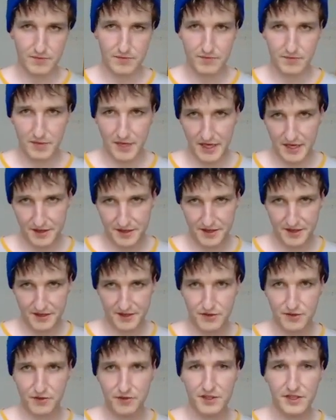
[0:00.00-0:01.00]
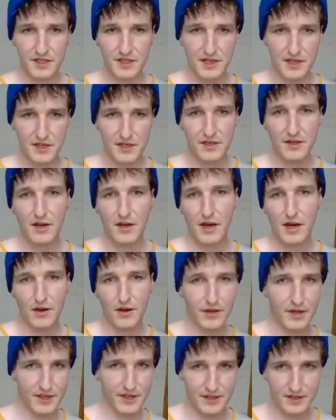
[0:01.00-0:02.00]
But I think you could hear
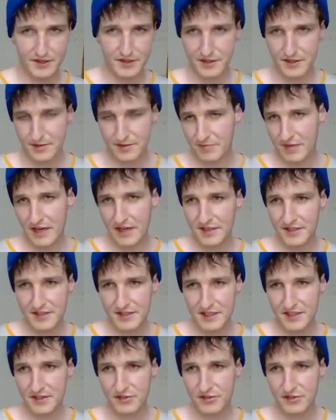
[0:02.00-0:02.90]
how the melody